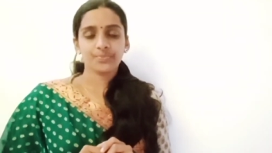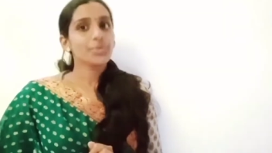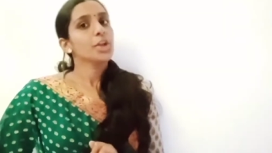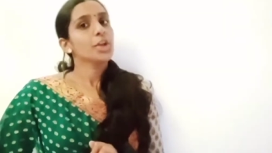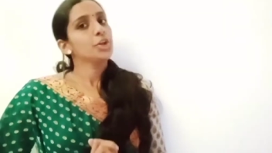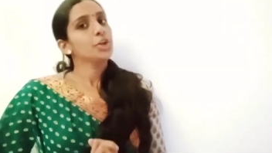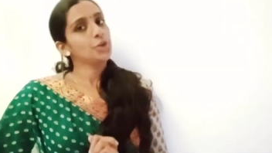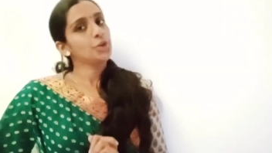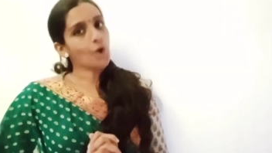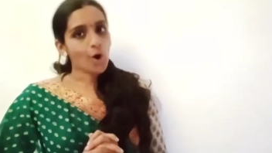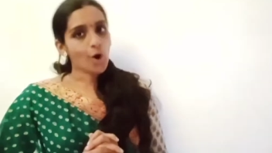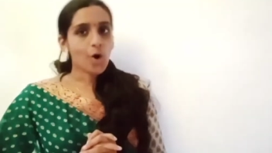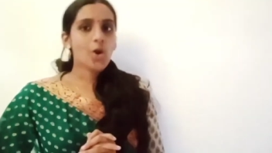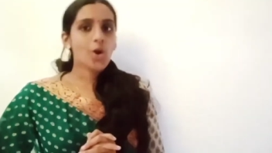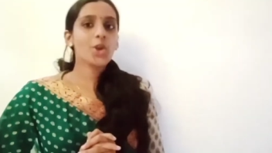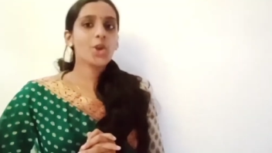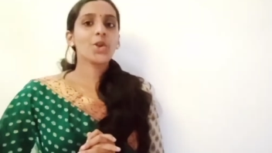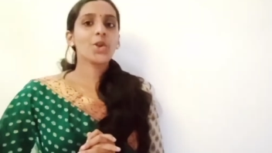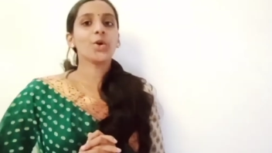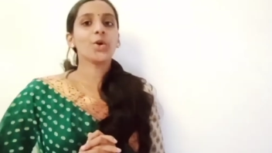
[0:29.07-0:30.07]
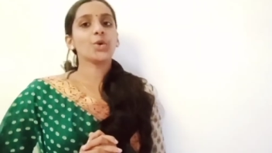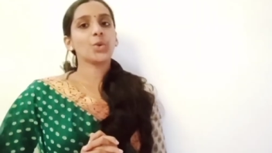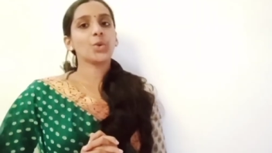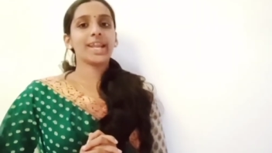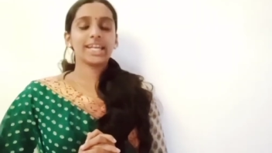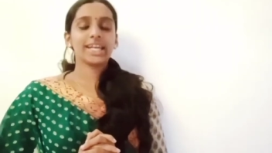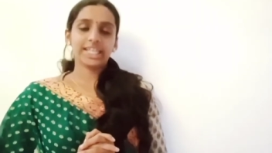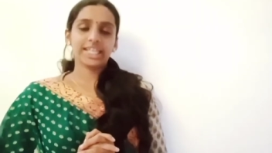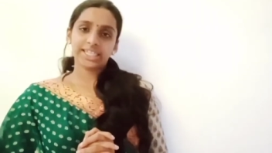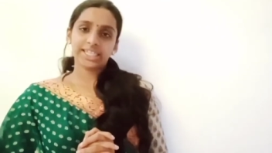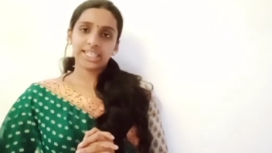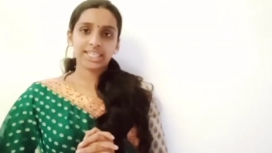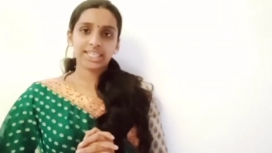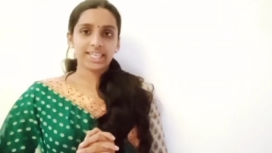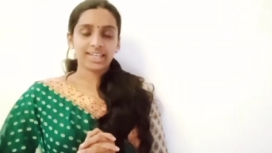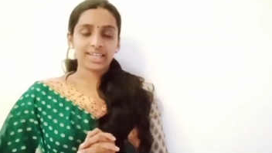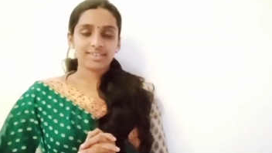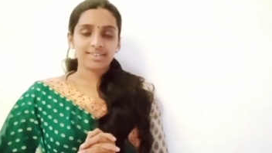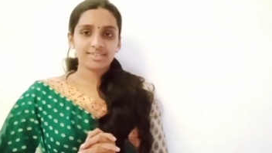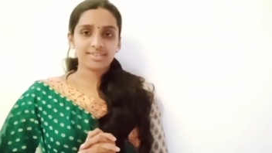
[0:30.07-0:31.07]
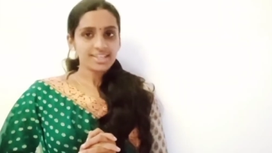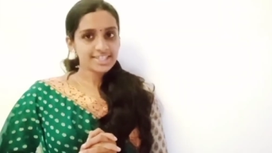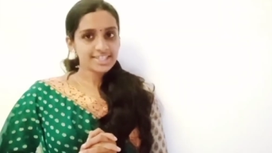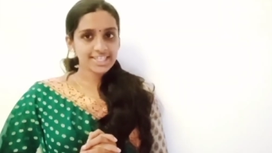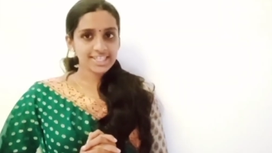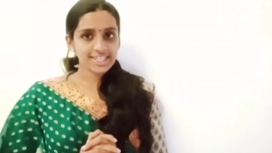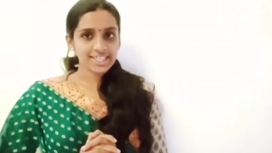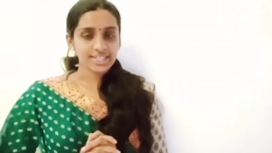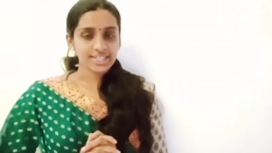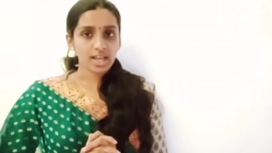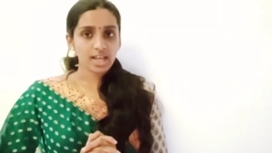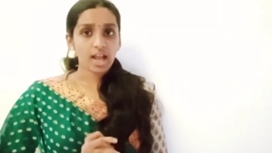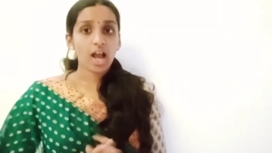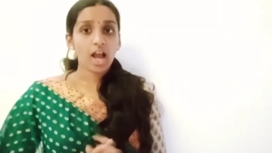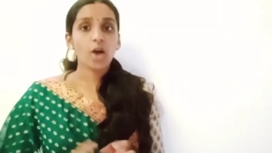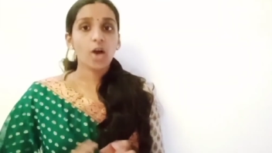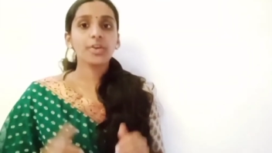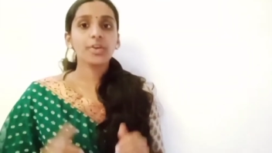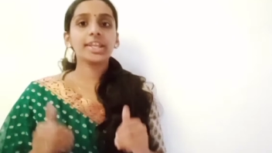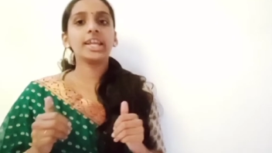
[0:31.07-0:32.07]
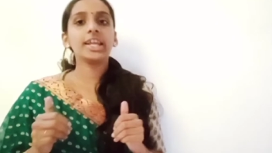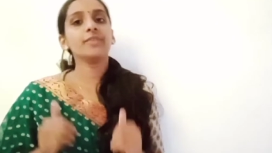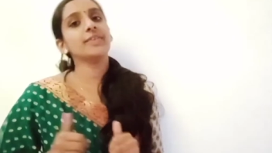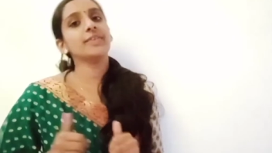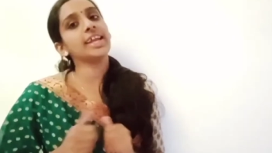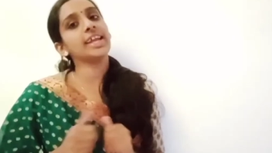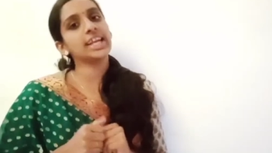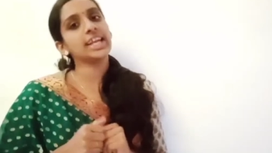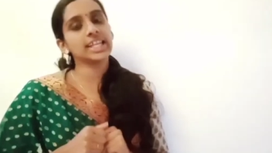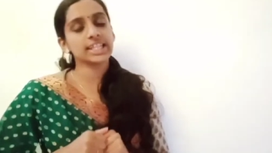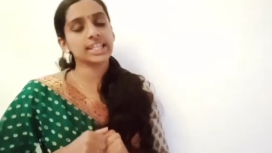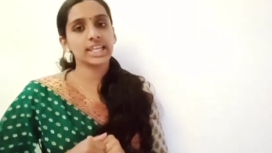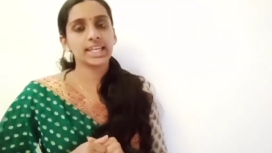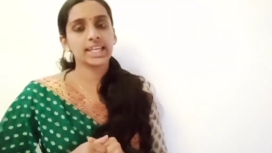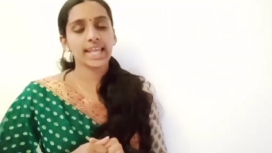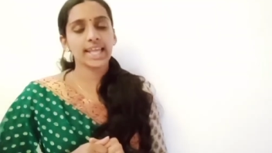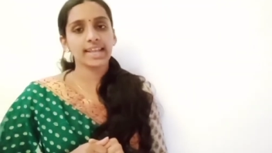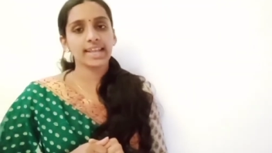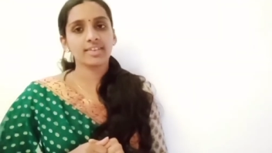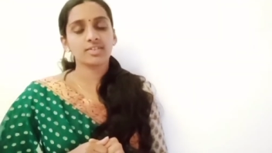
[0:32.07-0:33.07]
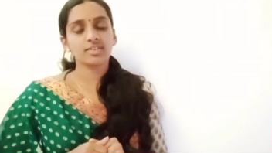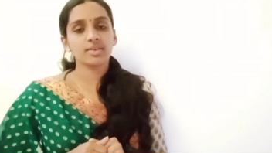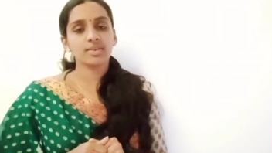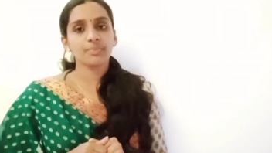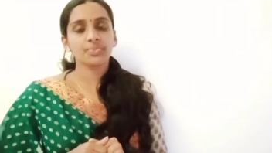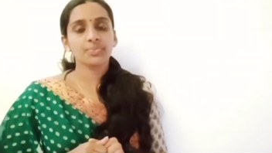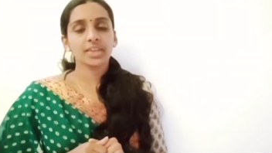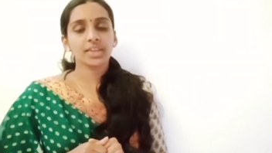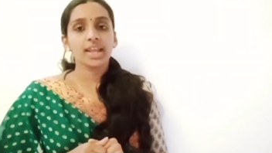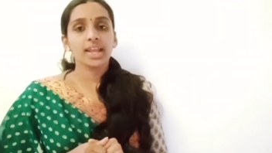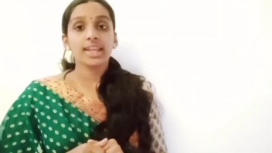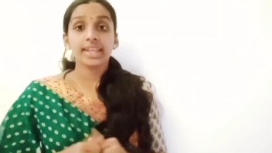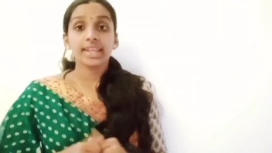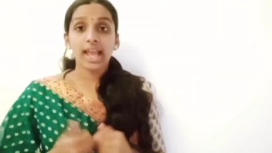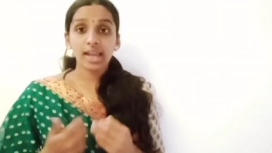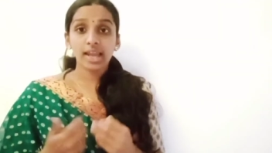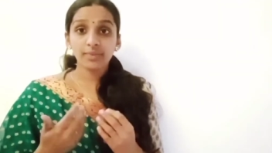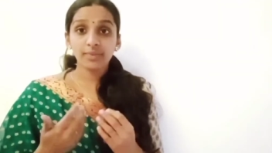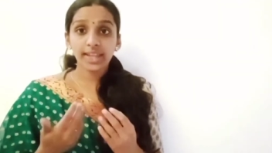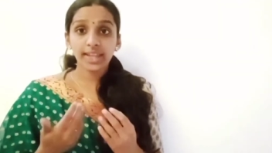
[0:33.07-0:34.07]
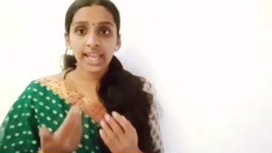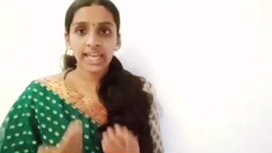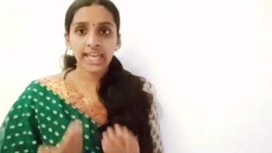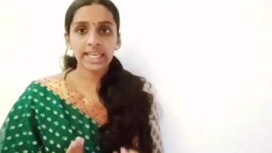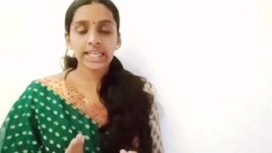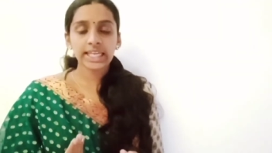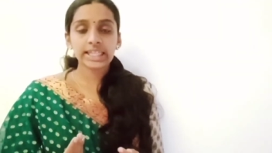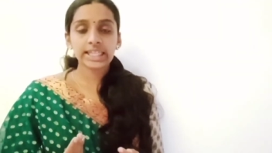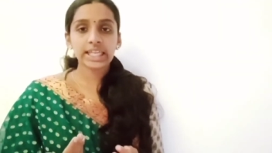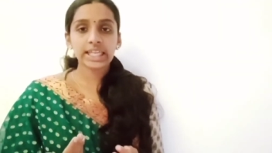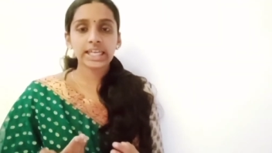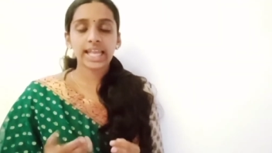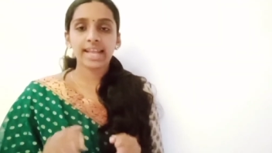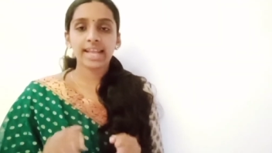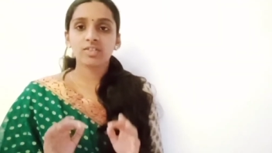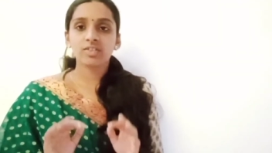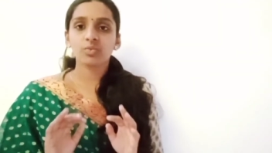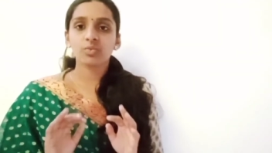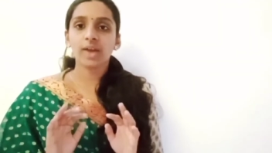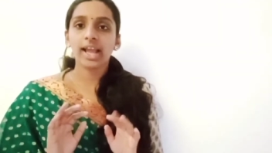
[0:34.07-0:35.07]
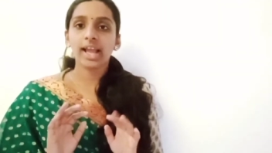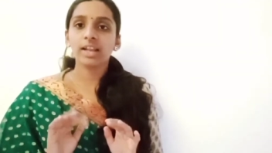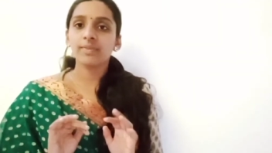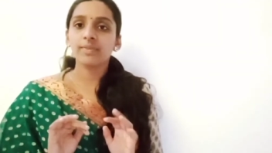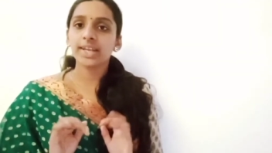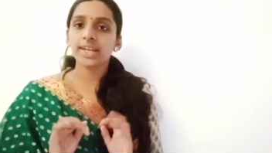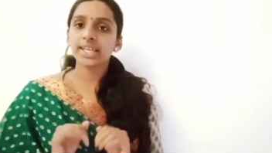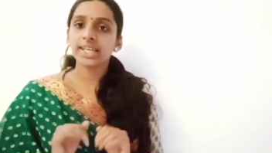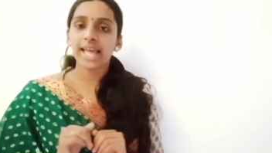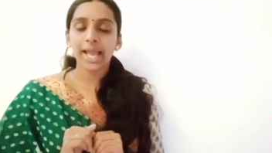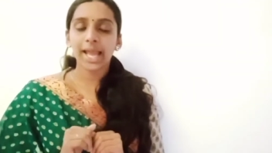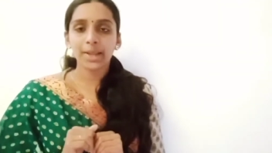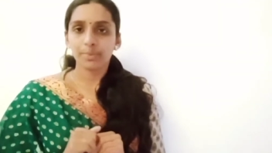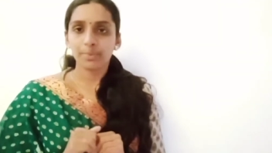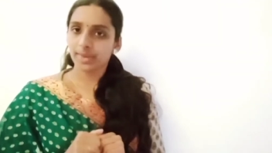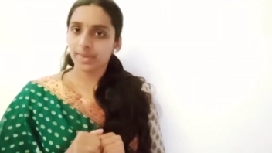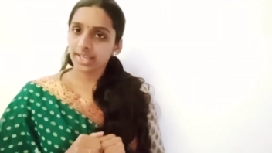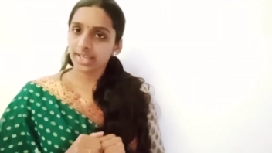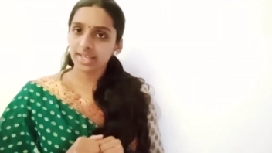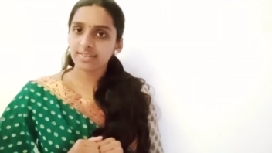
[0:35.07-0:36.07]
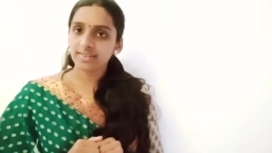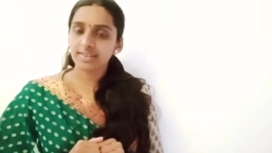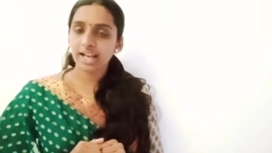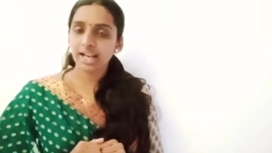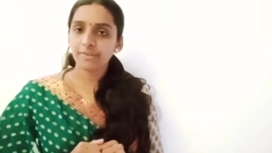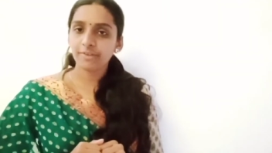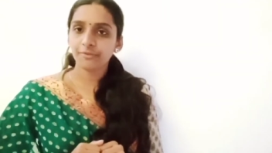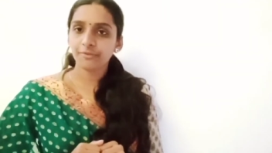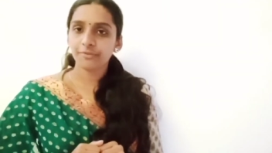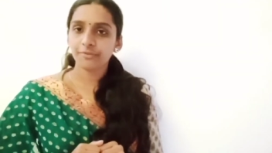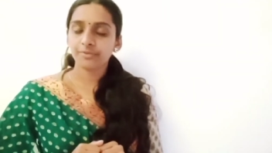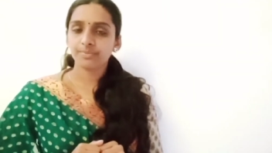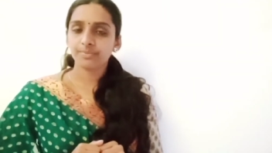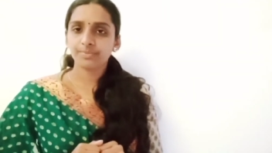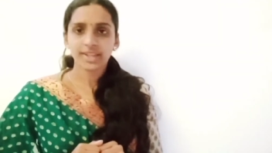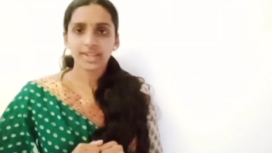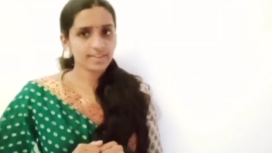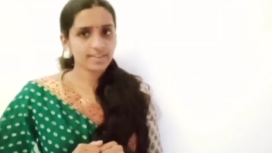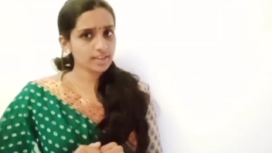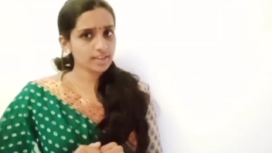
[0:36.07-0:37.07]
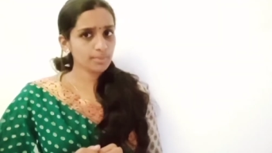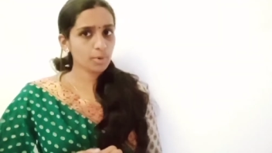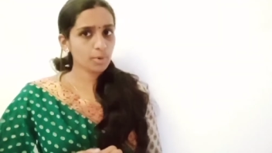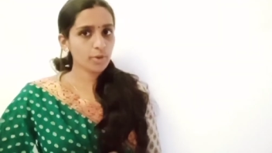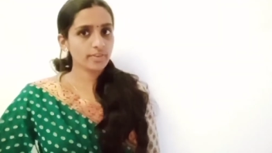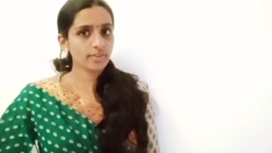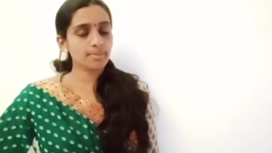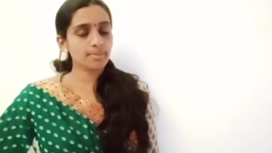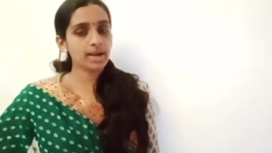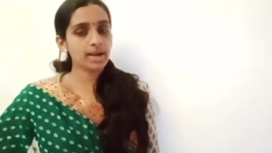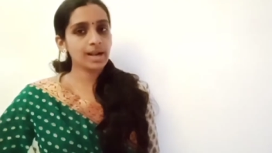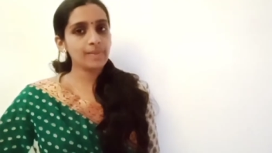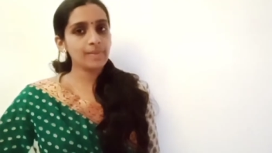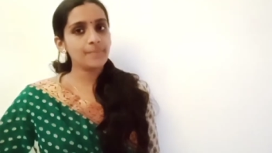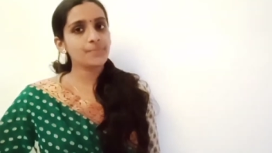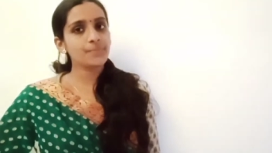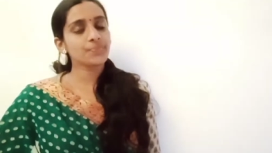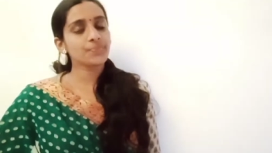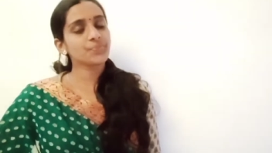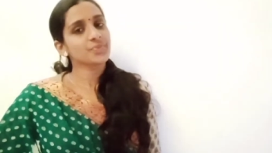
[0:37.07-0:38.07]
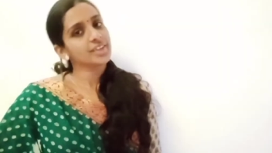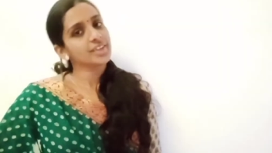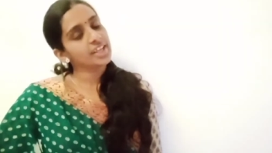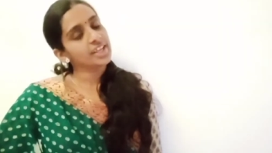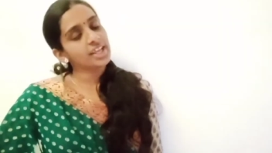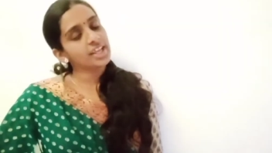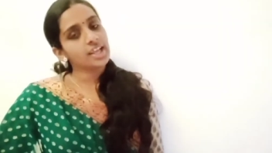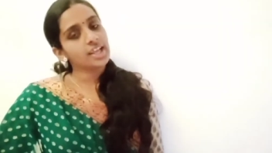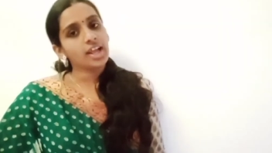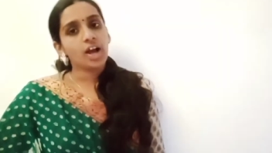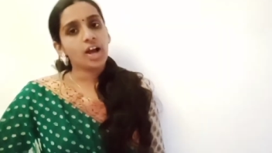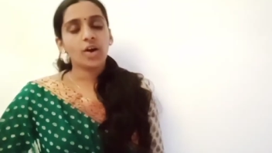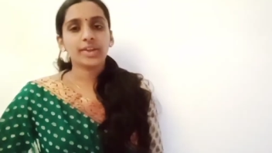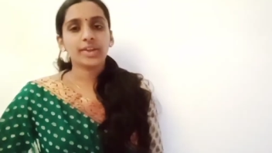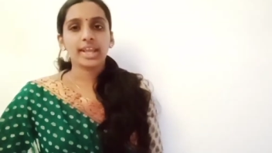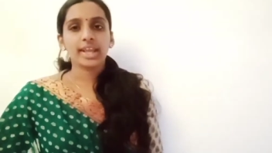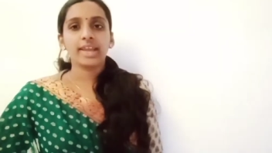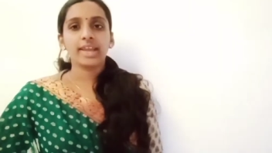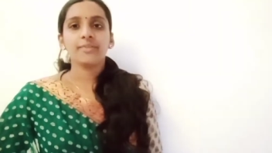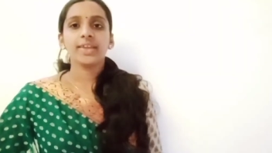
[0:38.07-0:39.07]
You all know to edit the text, isn't it? How can we edit the text? Can we edit the text while we typing itself? Is it possible? Okay, we